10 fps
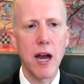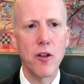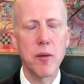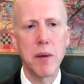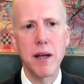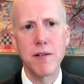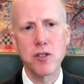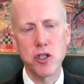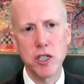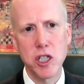care that may
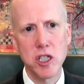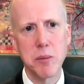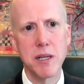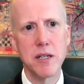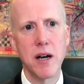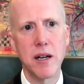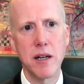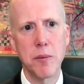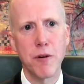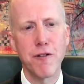have traditionally been done
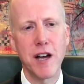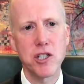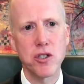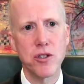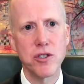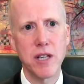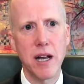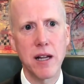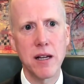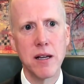in a professional
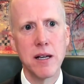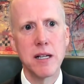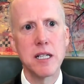setting